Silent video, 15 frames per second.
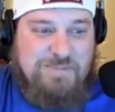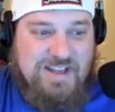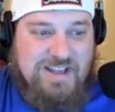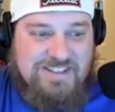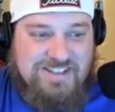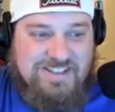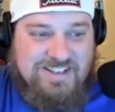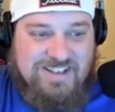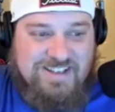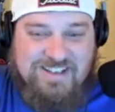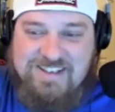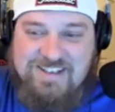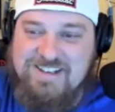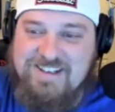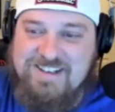today.
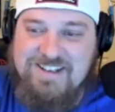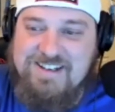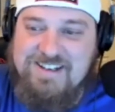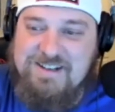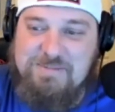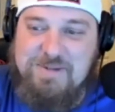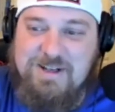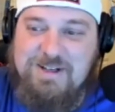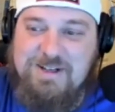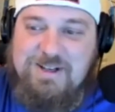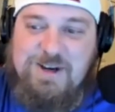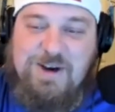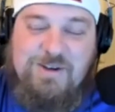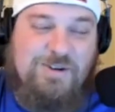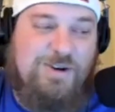But
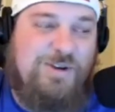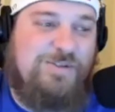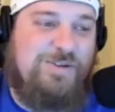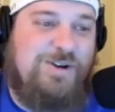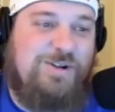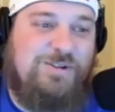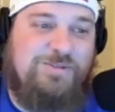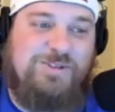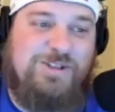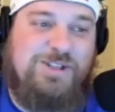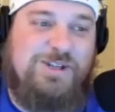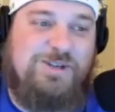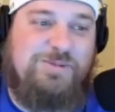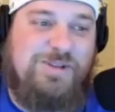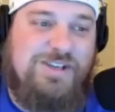overall, really
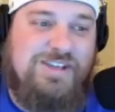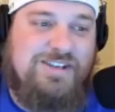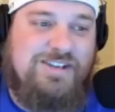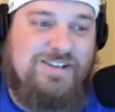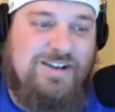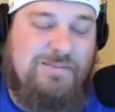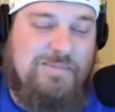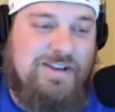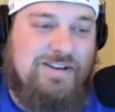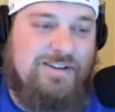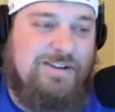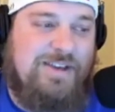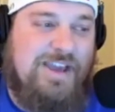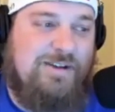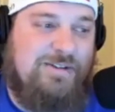good week. I mean, you
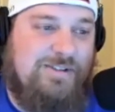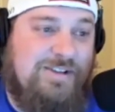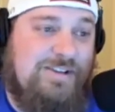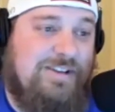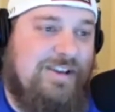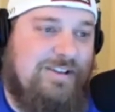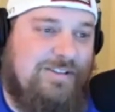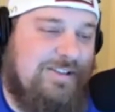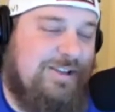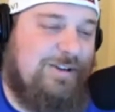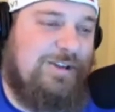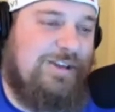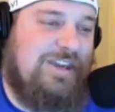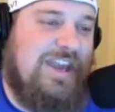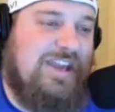
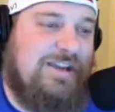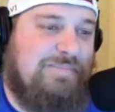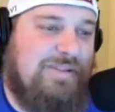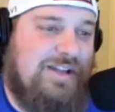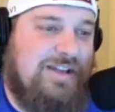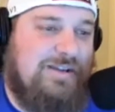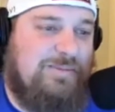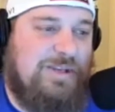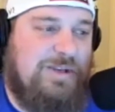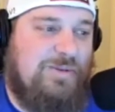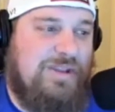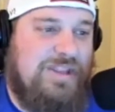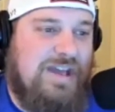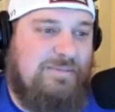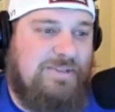can't complain when you
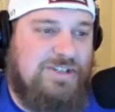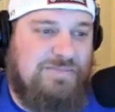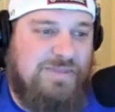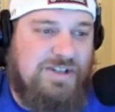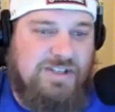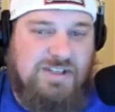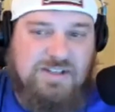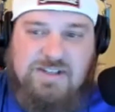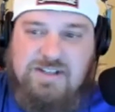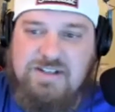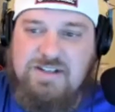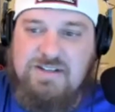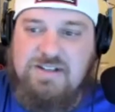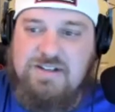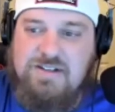win that much money.
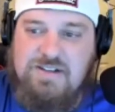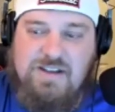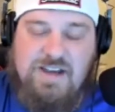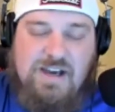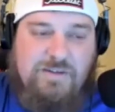Got a